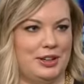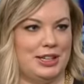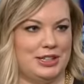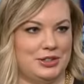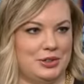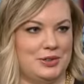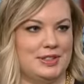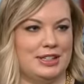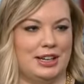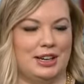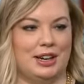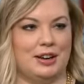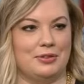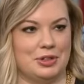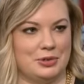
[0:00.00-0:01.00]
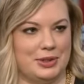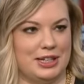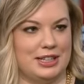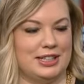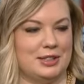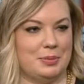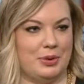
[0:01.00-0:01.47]
that he tunes in every
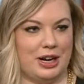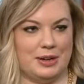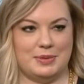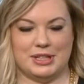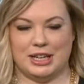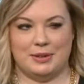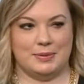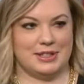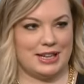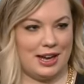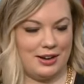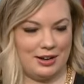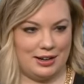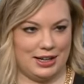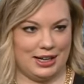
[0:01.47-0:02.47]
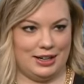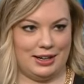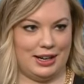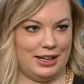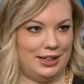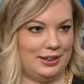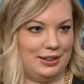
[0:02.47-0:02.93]
week. It's a primetime Saturday
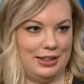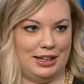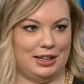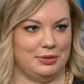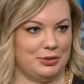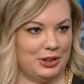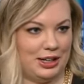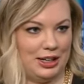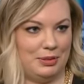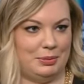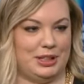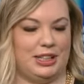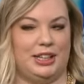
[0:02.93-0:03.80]
night thing for him.